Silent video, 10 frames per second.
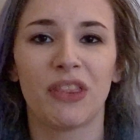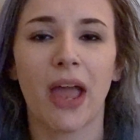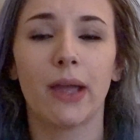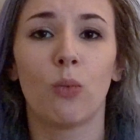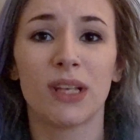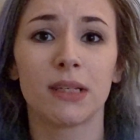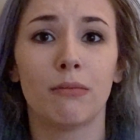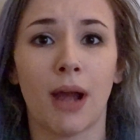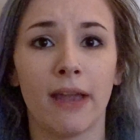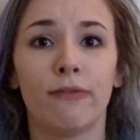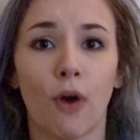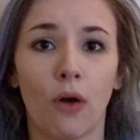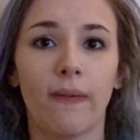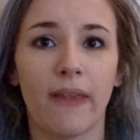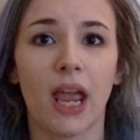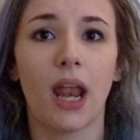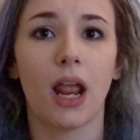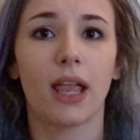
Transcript: but that it wasn't my fault, that